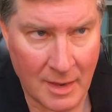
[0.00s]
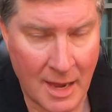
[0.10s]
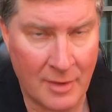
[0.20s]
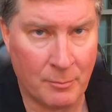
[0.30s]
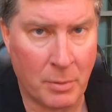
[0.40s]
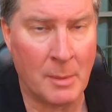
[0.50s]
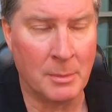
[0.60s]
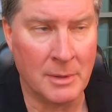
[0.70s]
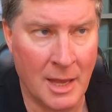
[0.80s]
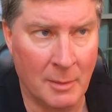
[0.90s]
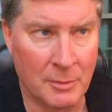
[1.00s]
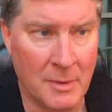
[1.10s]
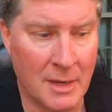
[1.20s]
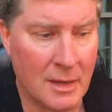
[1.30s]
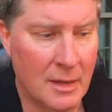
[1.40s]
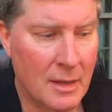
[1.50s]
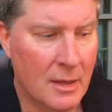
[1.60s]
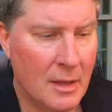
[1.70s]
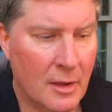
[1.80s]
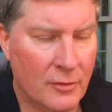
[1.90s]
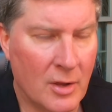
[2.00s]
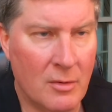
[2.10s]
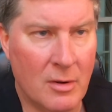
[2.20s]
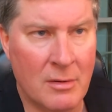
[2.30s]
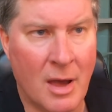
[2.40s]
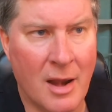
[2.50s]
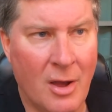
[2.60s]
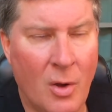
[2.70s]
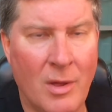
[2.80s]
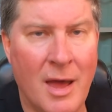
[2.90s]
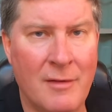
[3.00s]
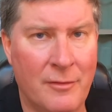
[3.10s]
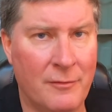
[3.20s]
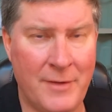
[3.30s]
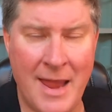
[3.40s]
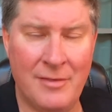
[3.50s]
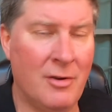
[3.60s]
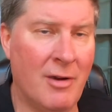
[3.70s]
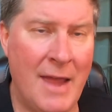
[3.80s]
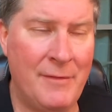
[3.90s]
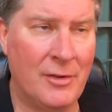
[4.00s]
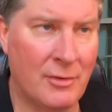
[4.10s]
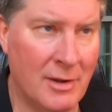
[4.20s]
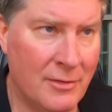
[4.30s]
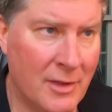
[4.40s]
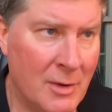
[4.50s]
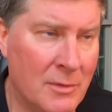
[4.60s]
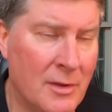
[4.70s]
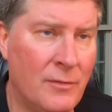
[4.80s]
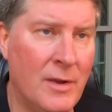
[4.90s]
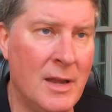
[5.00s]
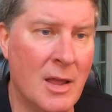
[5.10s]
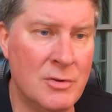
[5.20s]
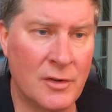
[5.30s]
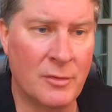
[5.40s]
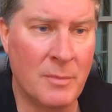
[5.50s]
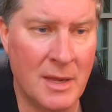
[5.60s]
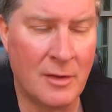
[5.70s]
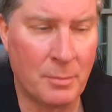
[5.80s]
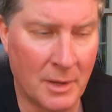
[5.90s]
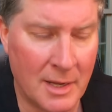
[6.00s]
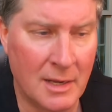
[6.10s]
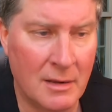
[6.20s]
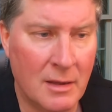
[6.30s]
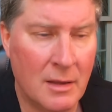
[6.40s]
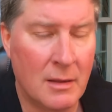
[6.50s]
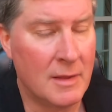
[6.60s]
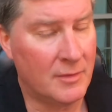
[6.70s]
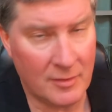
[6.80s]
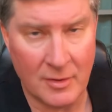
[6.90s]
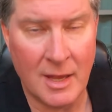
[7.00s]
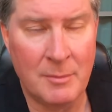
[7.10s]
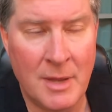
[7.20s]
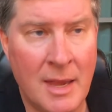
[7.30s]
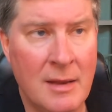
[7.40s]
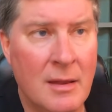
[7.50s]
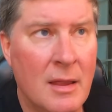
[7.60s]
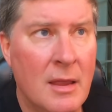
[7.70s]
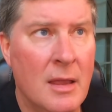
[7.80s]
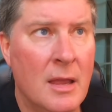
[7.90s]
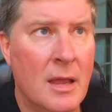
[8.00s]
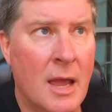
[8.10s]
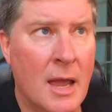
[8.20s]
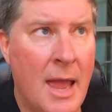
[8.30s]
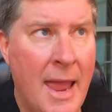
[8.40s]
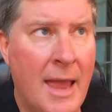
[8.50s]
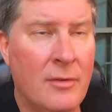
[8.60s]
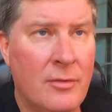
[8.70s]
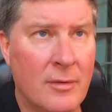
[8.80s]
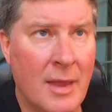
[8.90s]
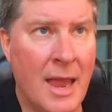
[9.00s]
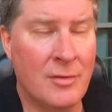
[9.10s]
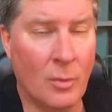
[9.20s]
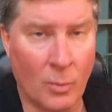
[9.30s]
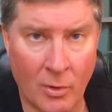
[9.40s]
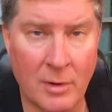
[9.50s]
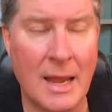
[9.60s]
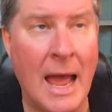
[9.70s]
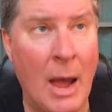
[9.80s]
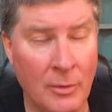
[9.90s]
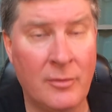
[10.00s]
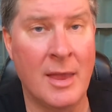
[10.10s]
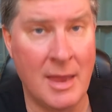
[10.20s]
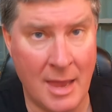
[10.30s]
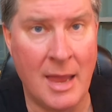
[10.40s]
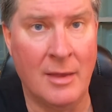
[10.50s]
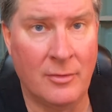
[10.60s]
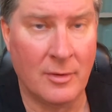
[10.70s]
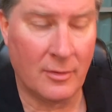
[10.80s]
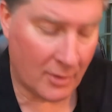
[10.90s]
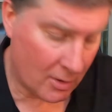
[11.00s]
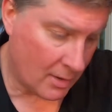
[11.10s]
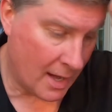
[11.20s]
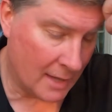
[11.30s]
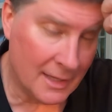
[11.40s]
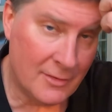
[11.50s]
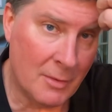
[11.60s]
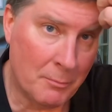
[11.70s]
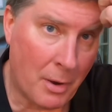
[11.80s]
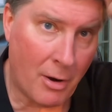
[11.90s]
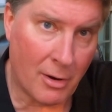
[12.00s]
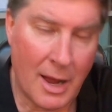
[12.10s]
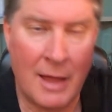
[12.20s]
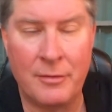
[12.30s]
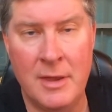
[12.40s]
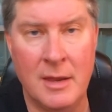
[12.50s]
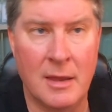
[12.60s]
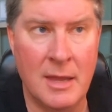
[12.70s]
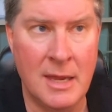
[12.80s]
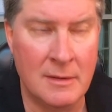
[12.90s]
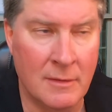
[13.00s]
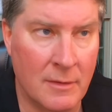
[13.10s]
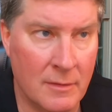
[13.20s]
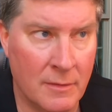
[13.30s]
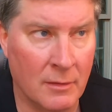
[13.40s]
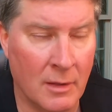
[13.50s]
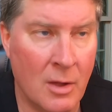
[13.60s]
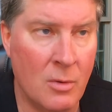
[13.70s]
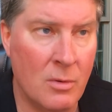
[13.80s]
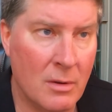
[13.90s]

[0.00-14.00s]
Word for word: has probably helped me. So not a whole lot of fancy graphics or anything with this video, just me explaining this is an update. Has it worked? I would say it has. So at least in part, I think eating the low